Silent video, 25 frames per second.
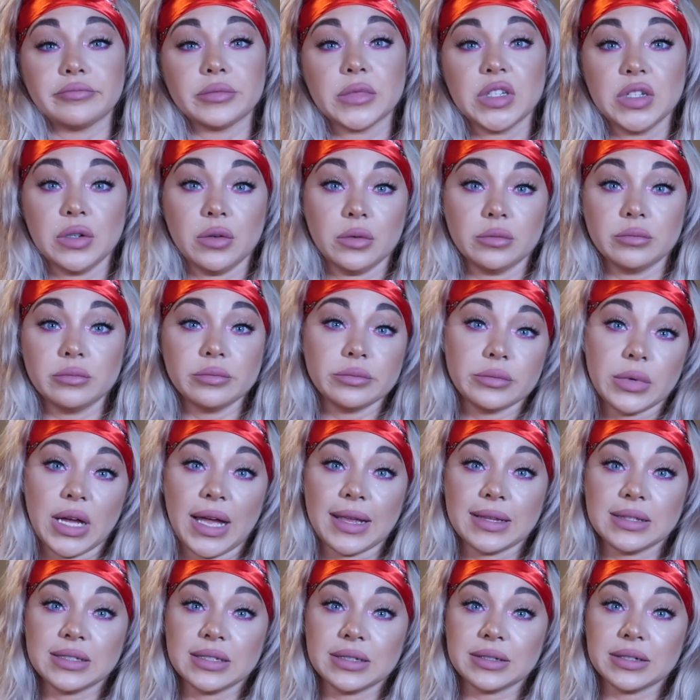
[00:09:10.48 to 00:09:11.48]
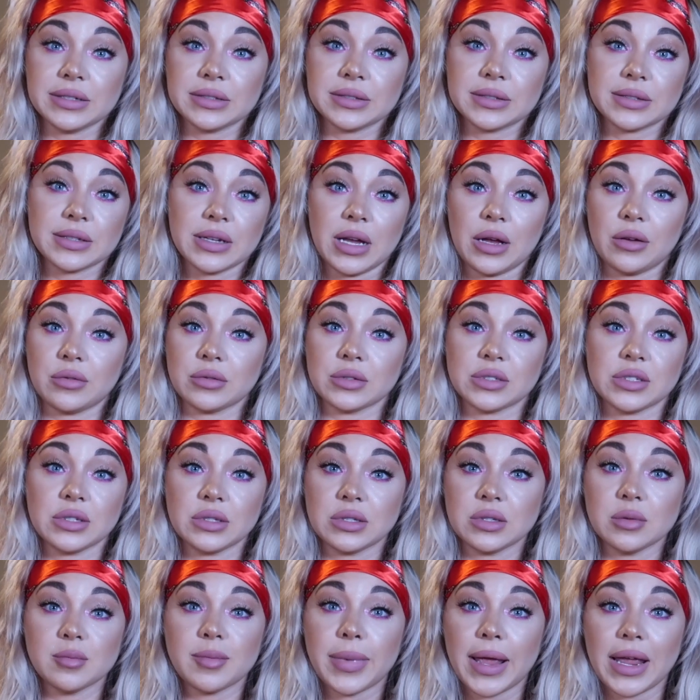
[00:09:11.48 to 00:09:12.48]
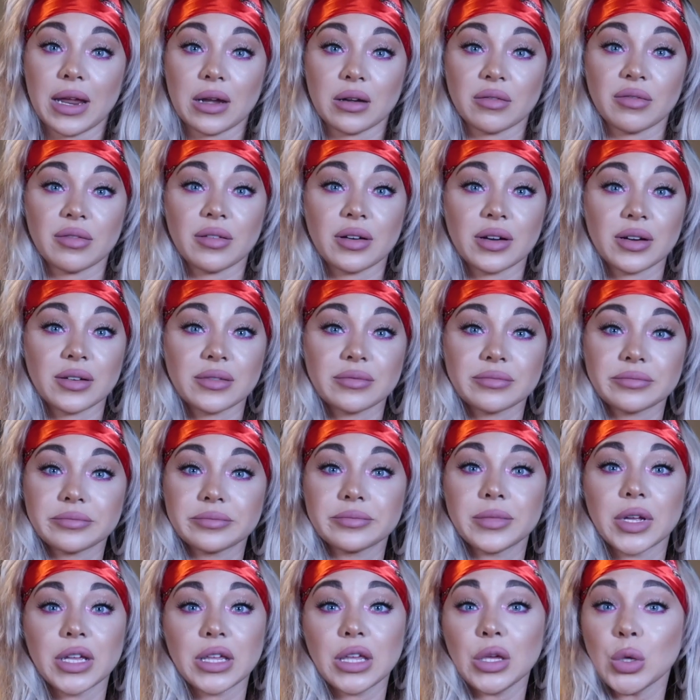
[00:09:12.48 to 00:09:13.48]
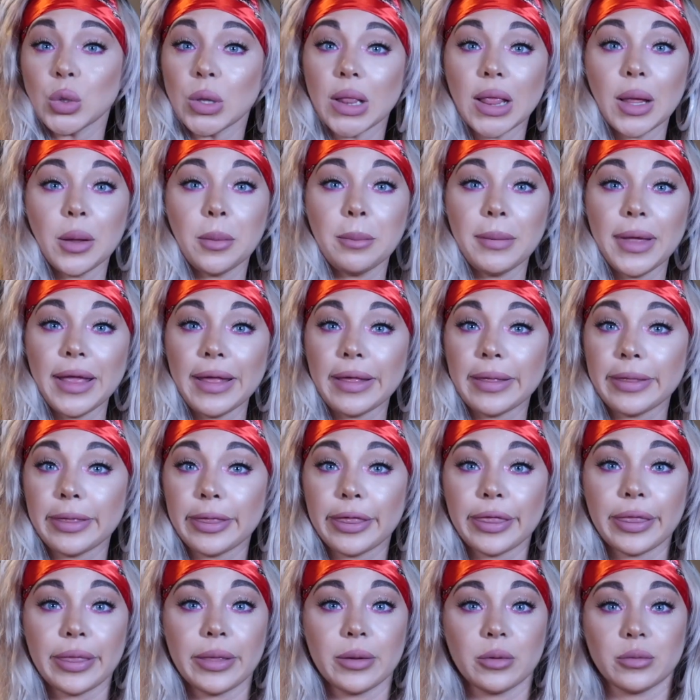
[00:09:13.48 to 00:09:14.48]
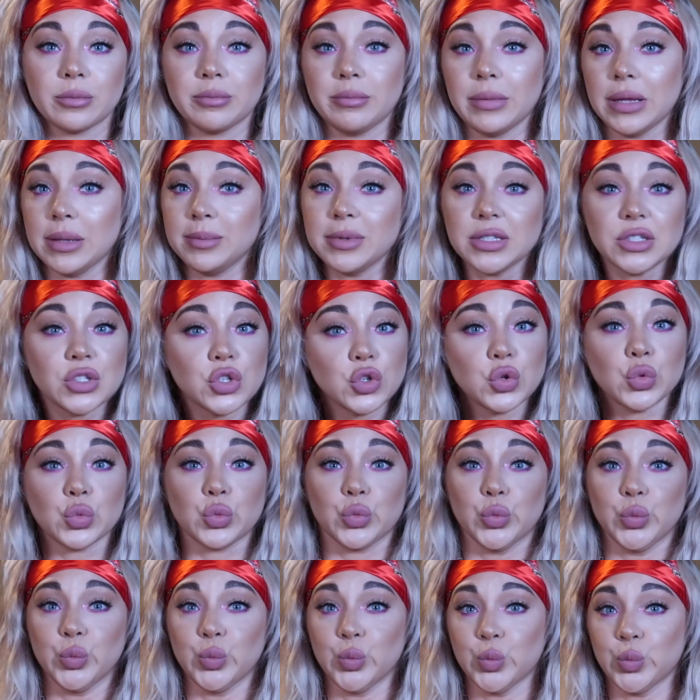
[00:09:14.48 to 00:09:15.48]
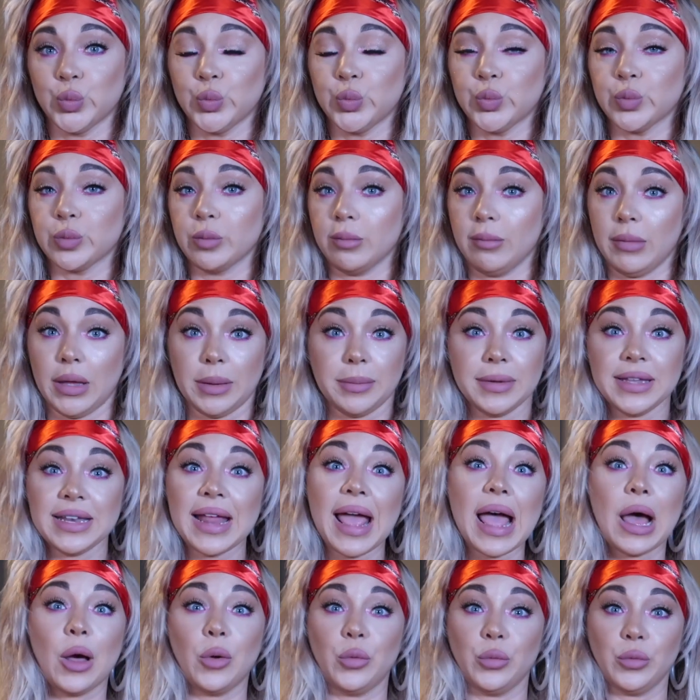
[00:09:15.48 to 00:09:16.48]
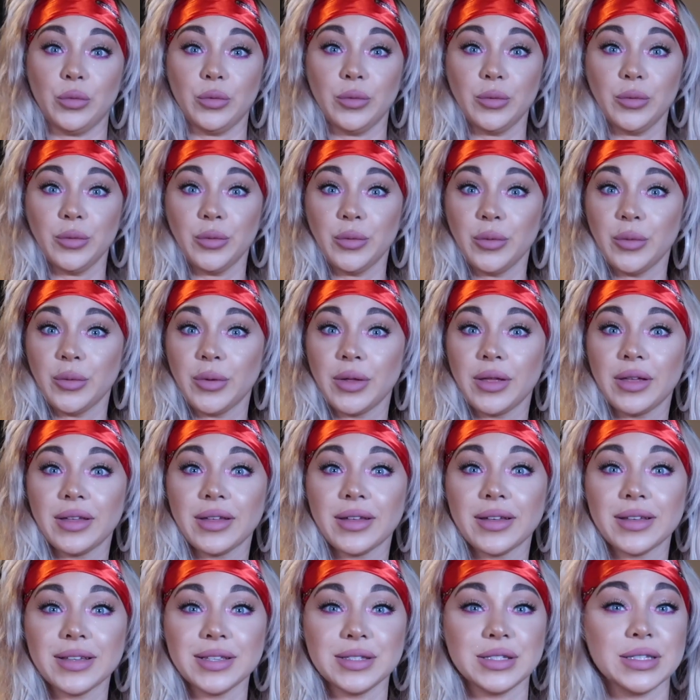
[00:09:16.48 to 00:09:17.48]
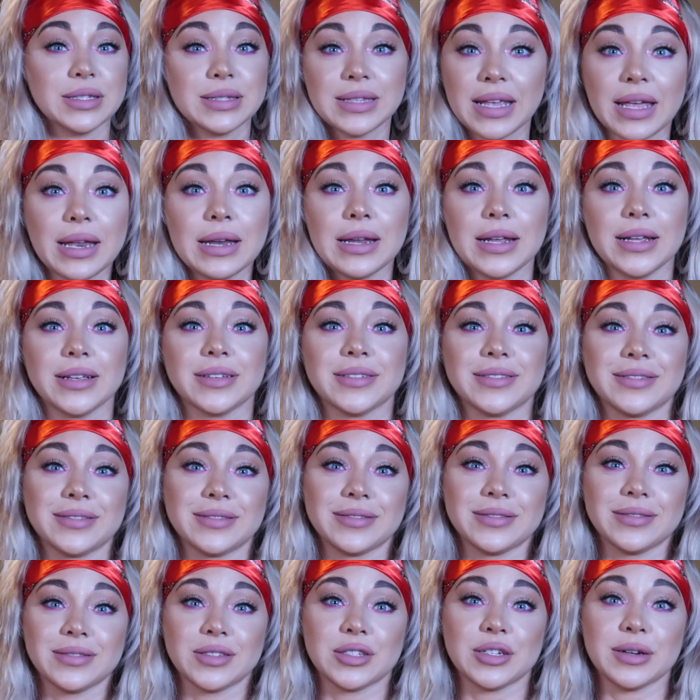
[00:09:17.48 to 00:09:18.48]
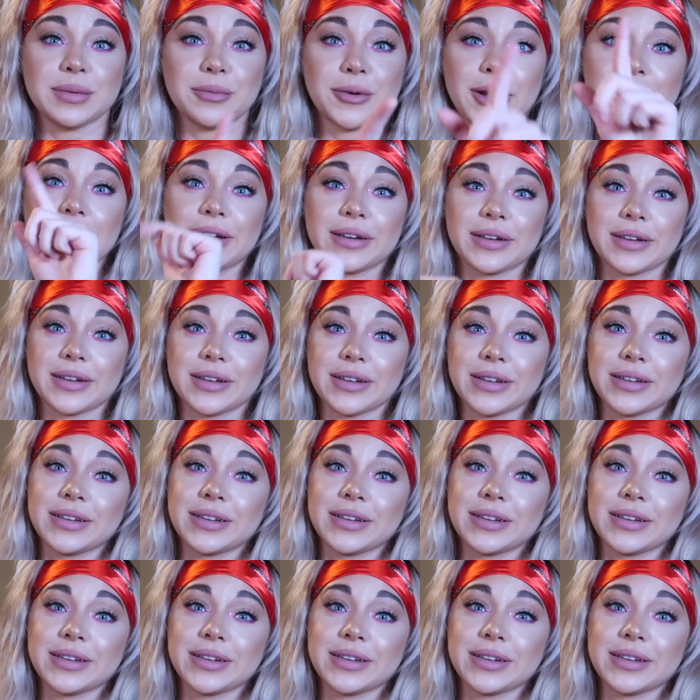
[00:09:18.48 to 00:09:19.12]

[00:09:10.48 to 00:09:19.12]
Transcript: So I didn't. I was just in pain for a cute little month, maybe 2. Maybe now. Just kidding. Turmeric.